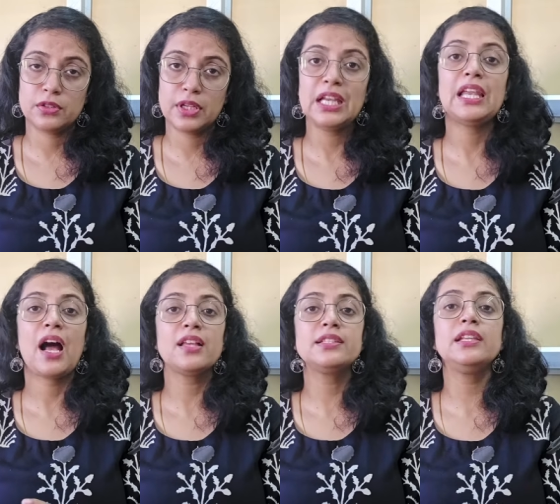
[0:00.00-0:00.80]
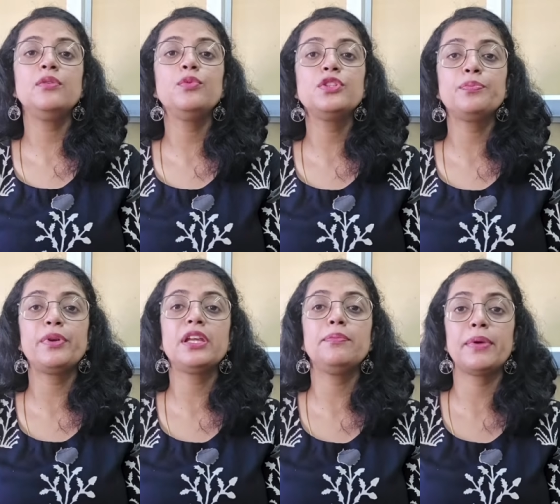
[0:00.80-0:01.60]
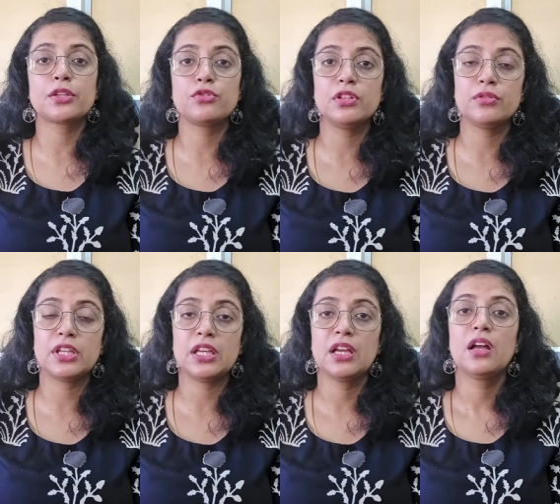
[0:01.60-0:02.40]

Okay. Lastly, whispering pectriloquy.